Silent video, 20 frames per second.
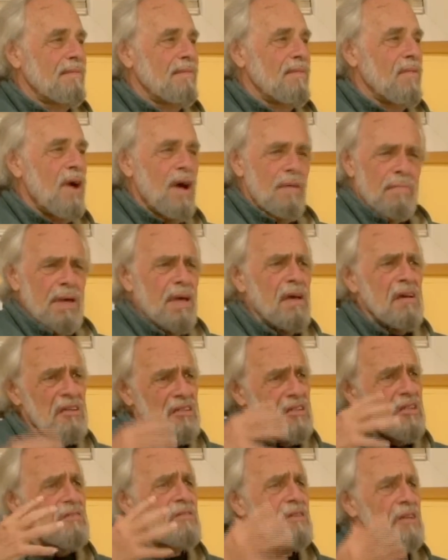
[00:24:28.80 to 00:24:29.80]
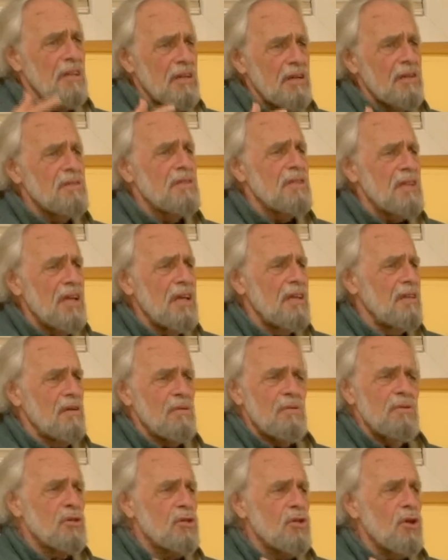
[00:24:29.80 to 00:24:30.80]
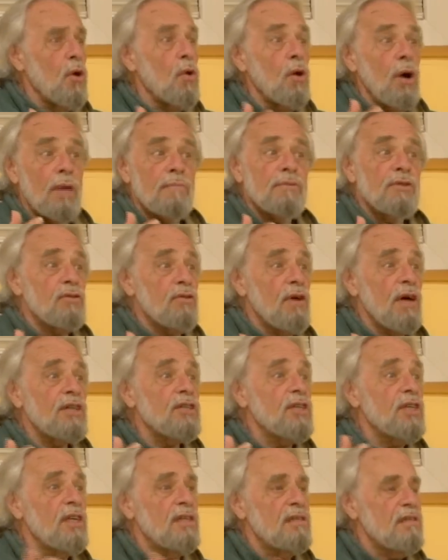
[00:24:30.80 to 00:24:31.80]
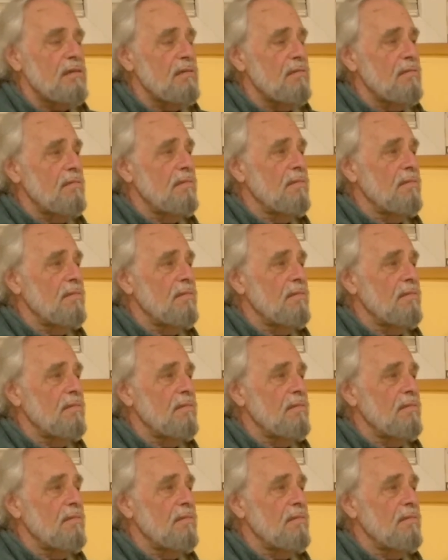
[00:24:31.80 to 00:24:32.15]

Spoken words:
Why? Because it was clear seeing. There was no obstructions.